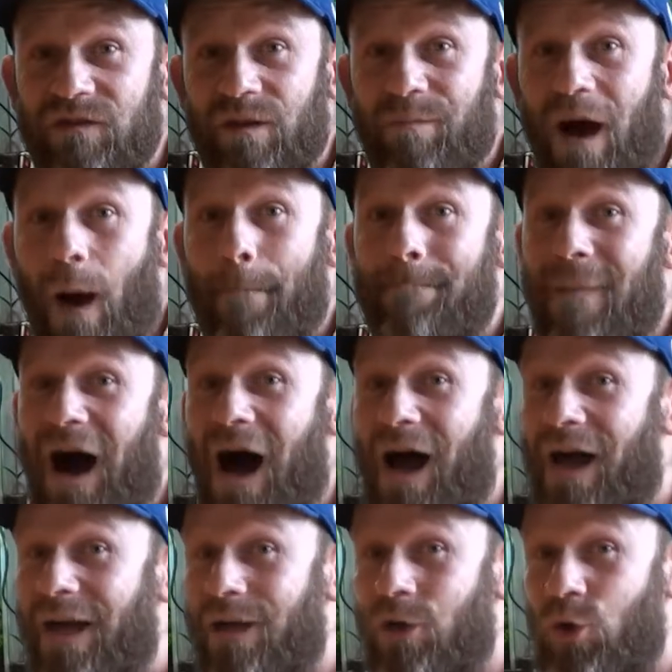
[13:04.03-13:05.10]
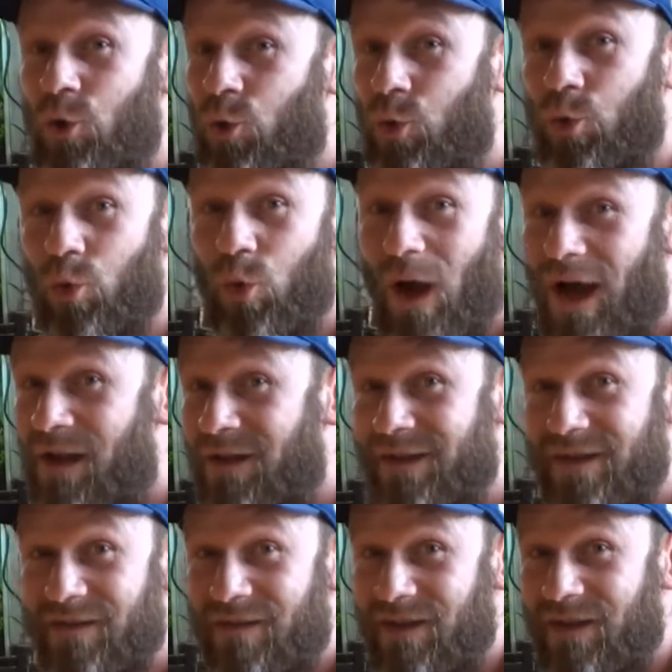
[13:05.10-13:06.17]
about my new
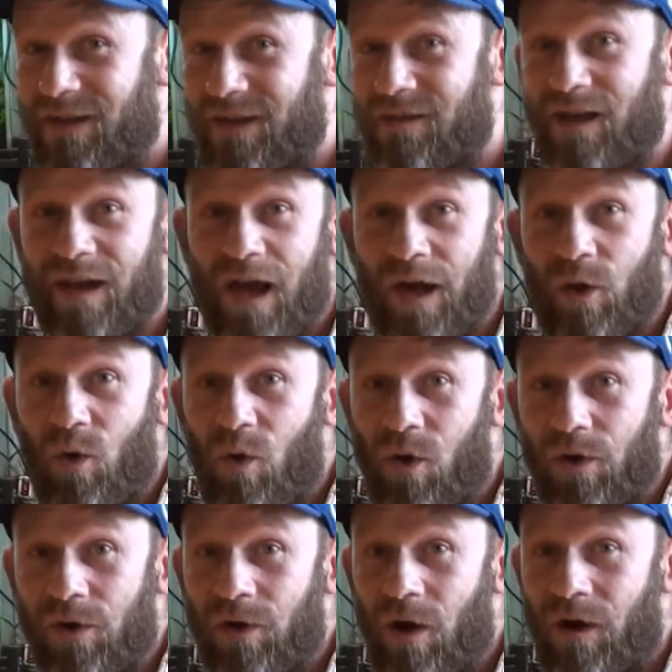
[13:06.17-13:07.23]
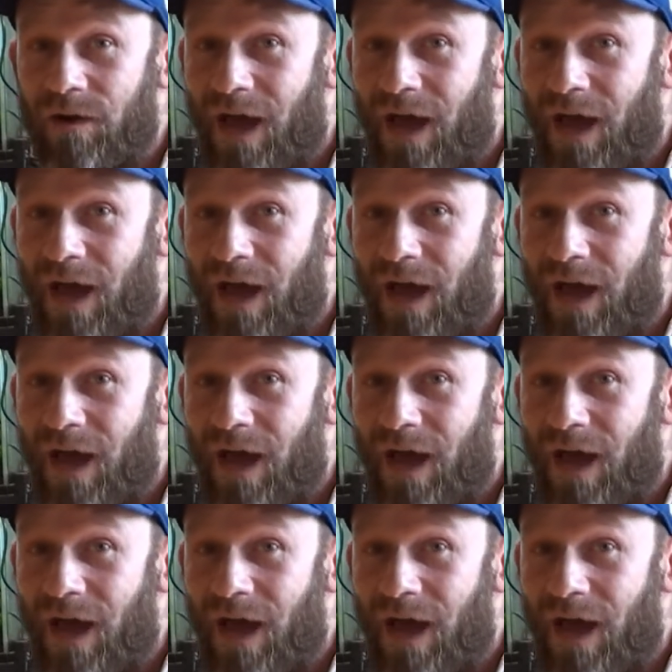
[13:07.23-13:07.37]
LED that I ordered on